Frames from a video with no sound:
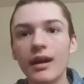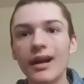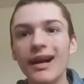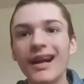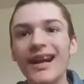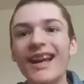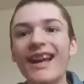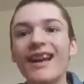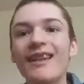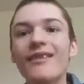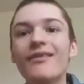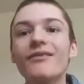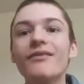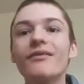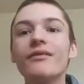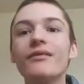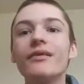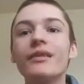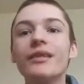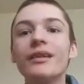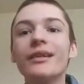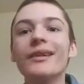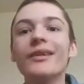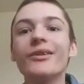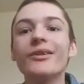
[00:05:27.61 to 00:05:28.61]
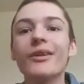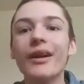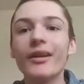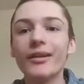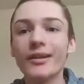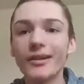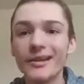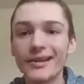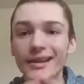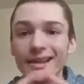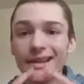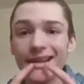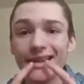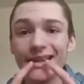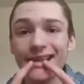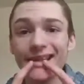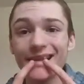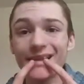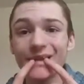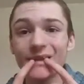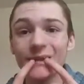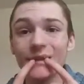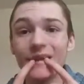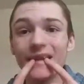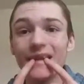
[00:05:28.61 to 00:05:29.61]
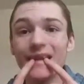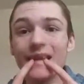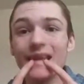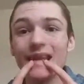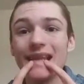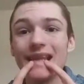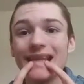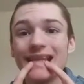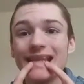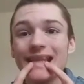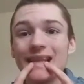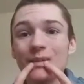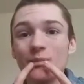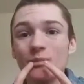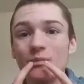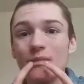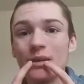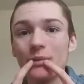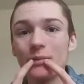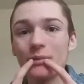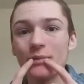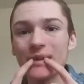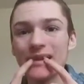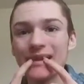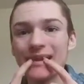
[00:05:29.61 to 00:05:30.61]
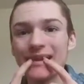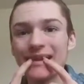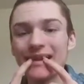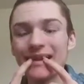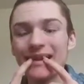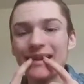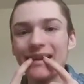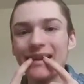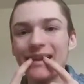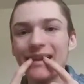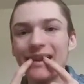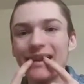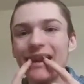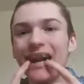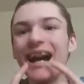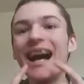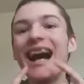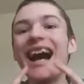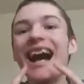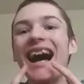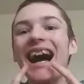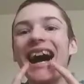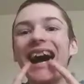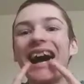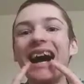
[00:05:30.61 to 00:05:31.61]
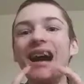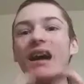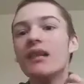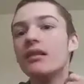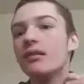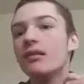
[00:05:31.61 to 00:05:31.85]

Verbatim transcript: I have crowded teeth is one of the symptoms. Uh,